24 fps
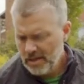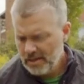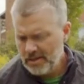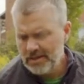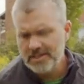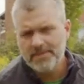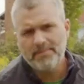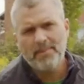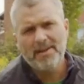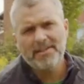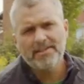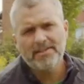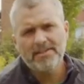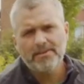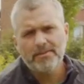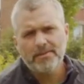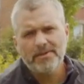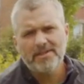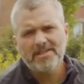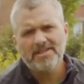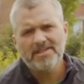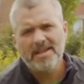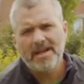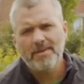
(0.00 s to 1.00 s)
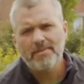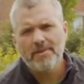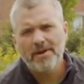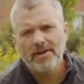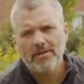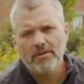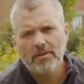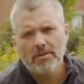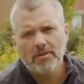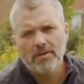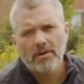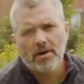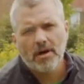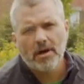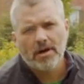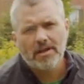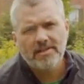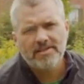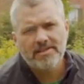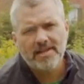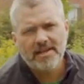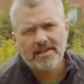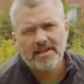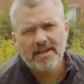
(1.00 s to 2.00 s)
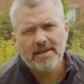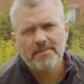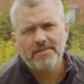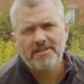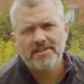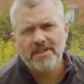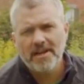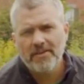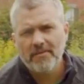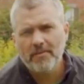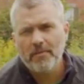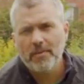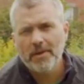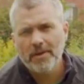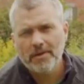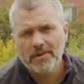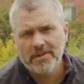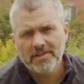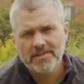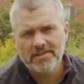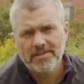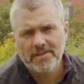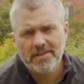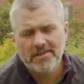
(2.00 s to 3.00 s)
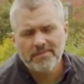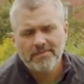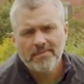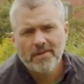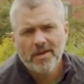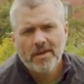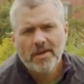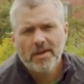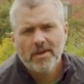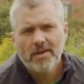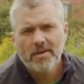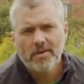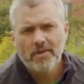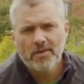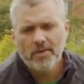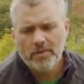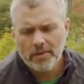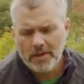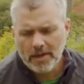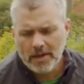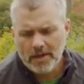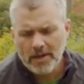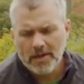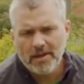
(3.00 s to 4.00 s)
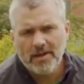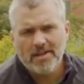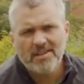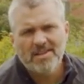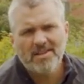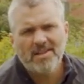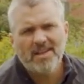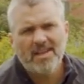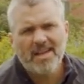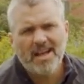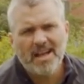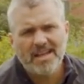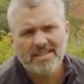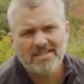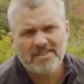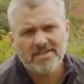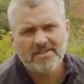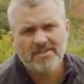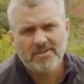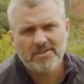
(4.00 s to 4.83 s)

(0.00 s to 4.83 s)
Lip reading: These benches were designed by a local architect named Jeff Wilkinson, who has a